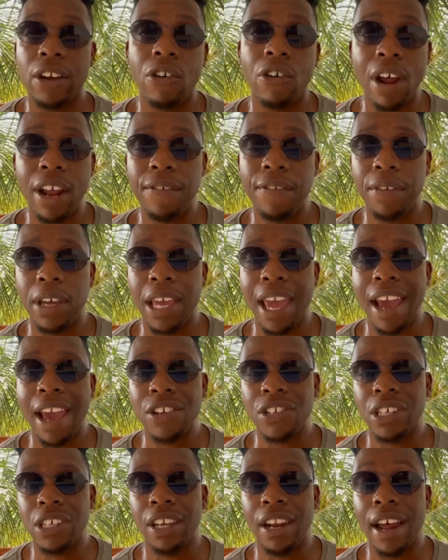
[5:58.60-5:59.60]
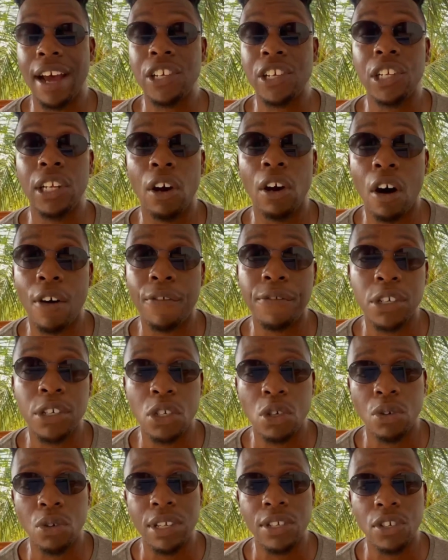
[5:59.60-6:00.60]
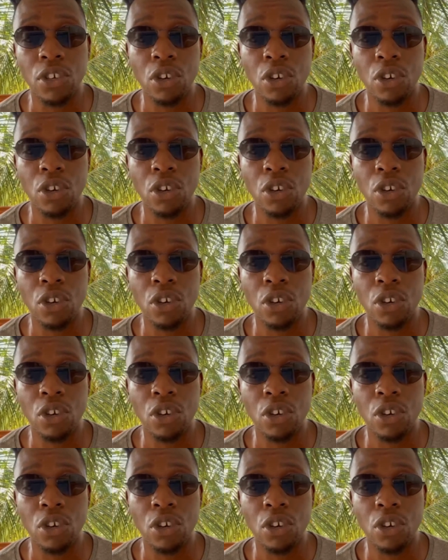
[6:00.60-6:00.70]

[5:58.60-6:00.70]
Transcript: gratification it actually offers to its